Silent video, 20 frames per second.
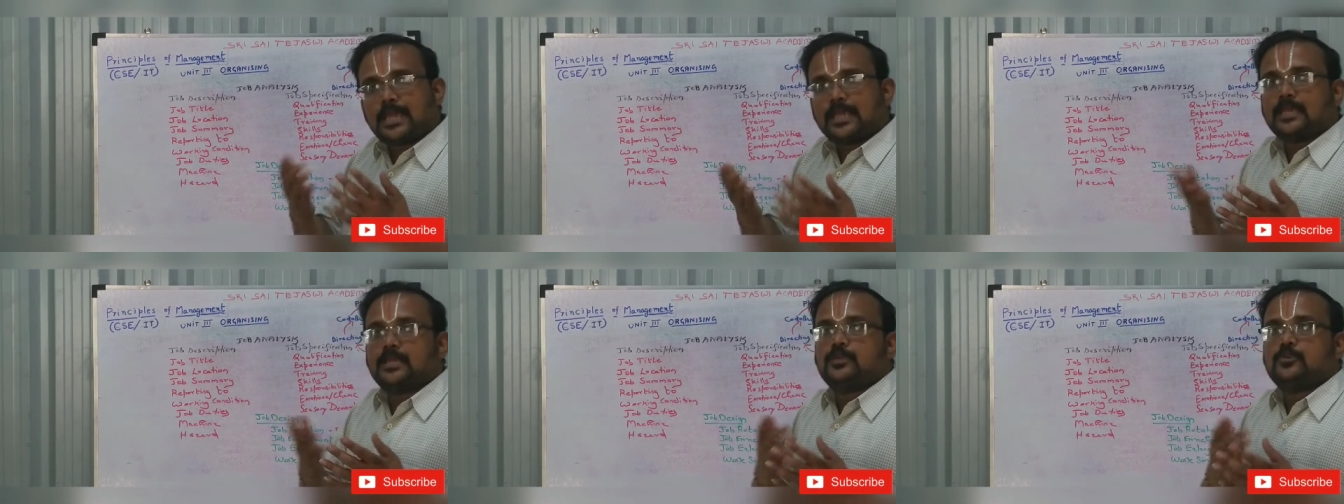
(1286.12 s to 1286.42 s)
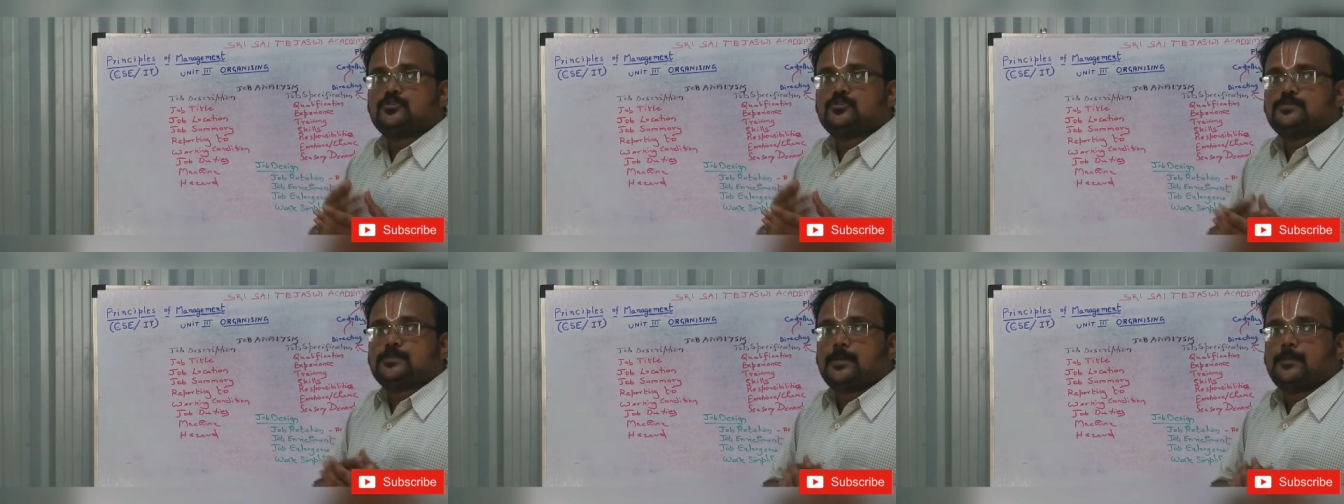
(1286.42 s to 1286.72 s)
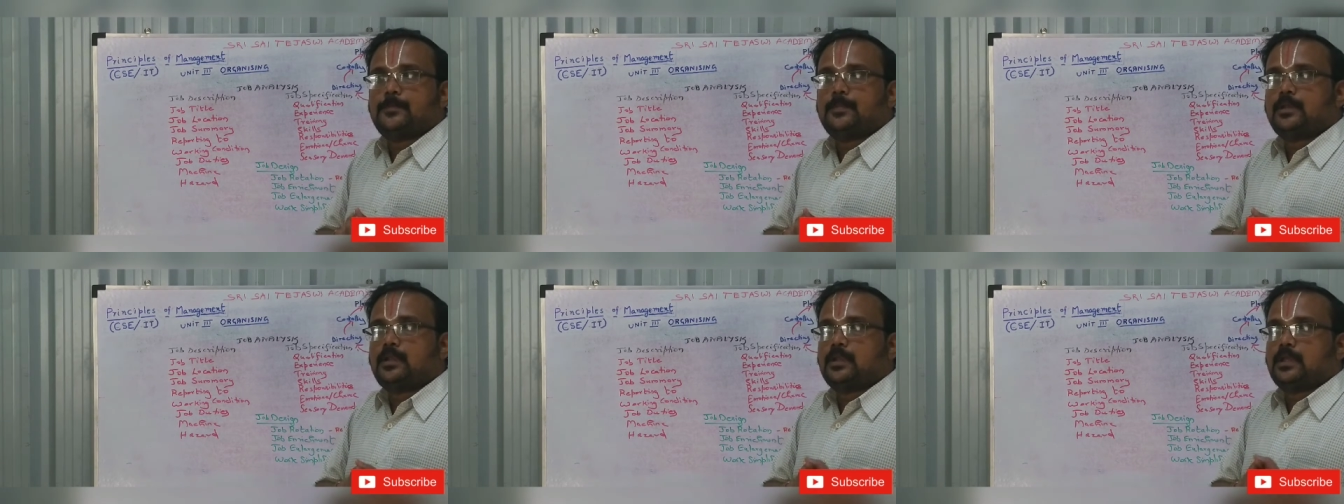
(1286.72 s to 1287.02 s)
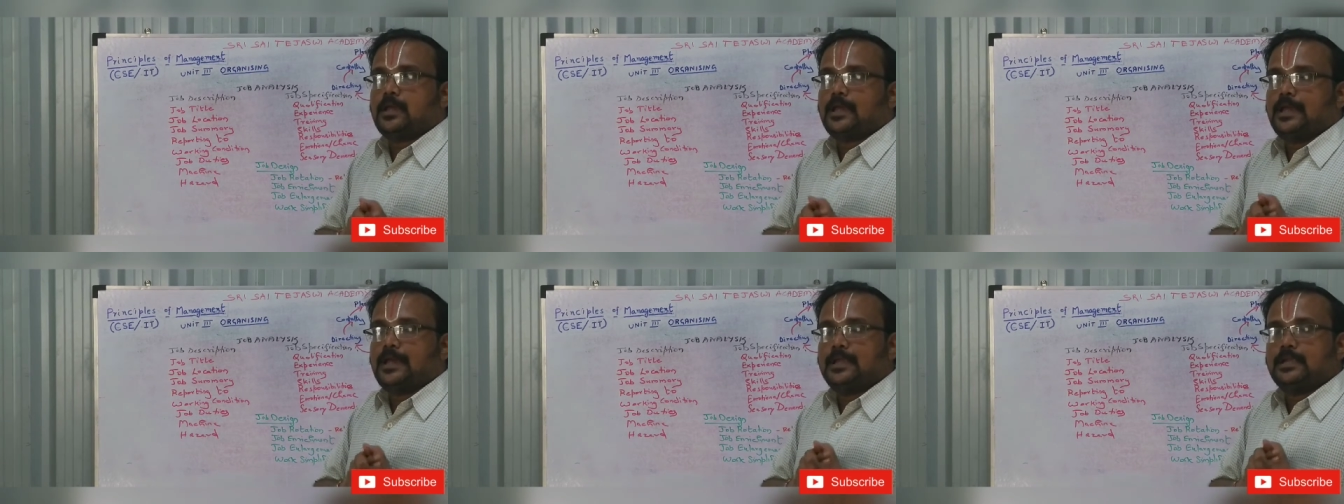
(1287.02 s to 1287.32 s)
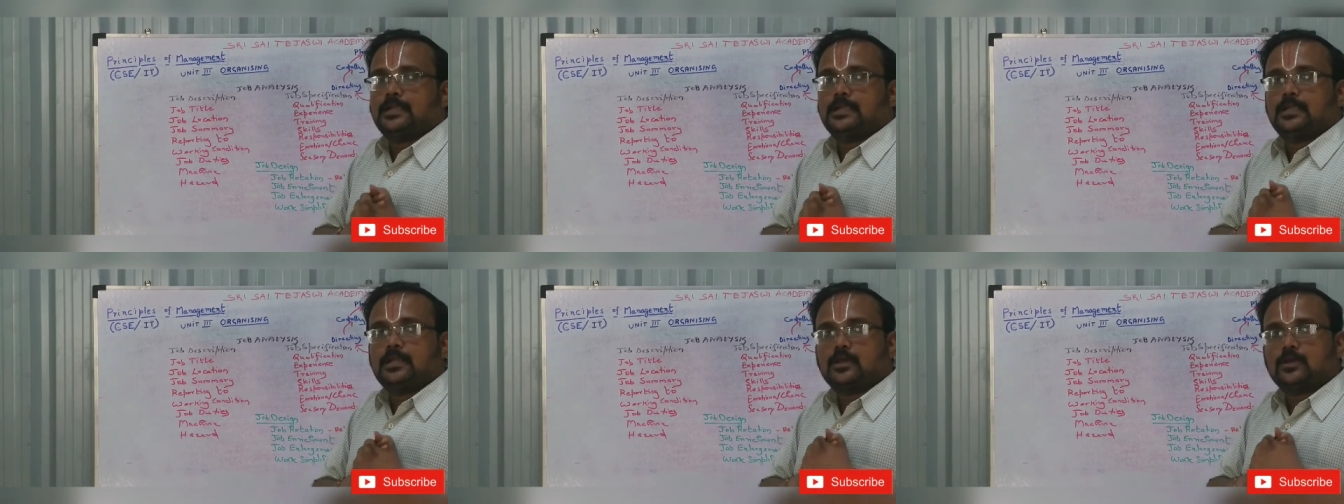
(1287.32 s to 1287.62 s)
Take a newspaper
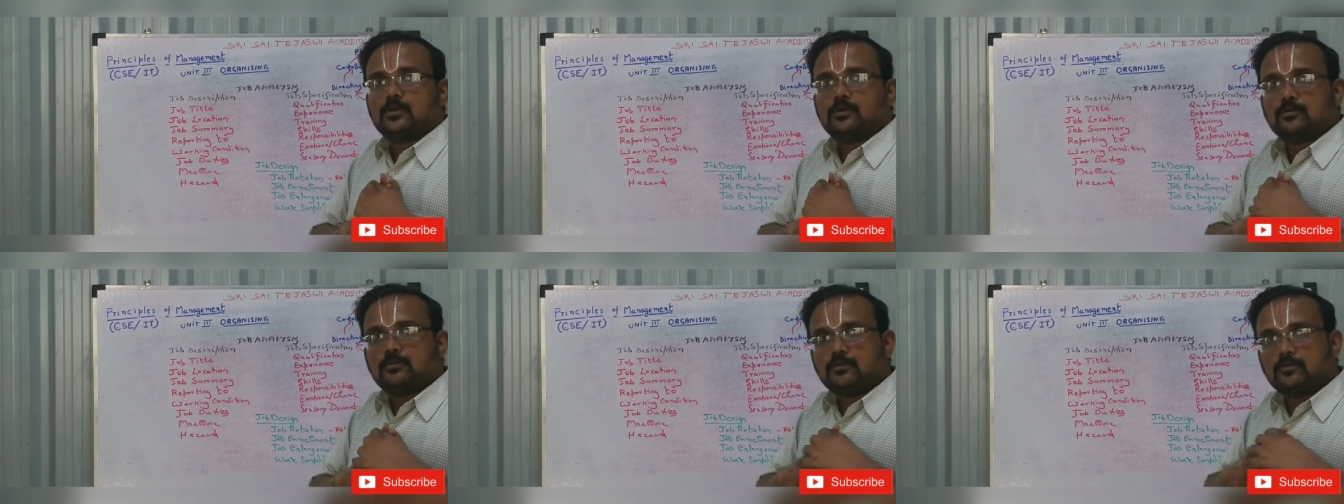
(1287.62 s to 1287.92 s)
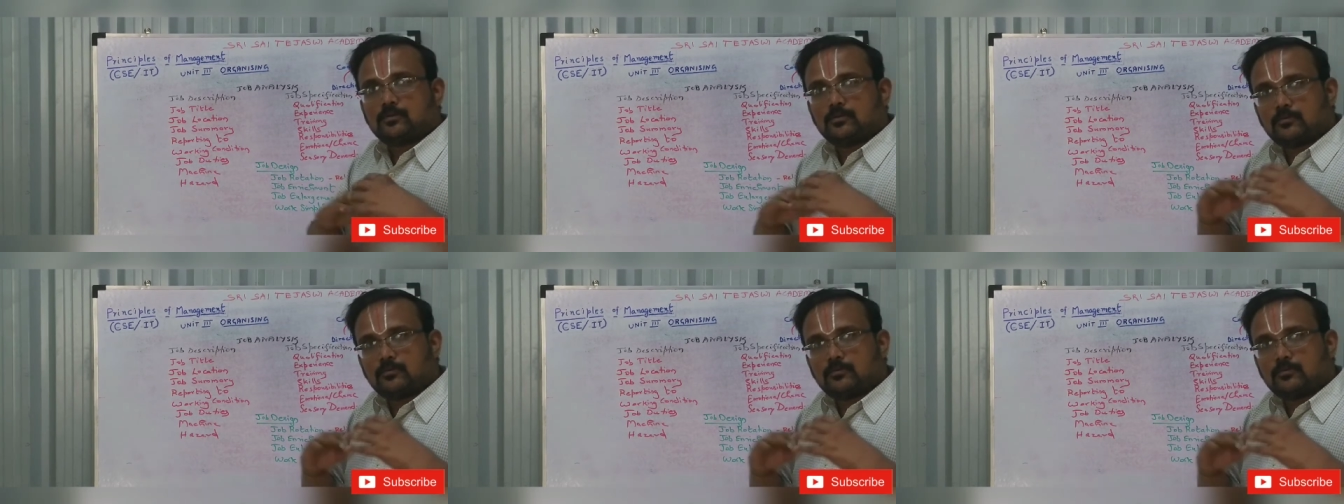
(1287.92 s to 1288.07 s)
and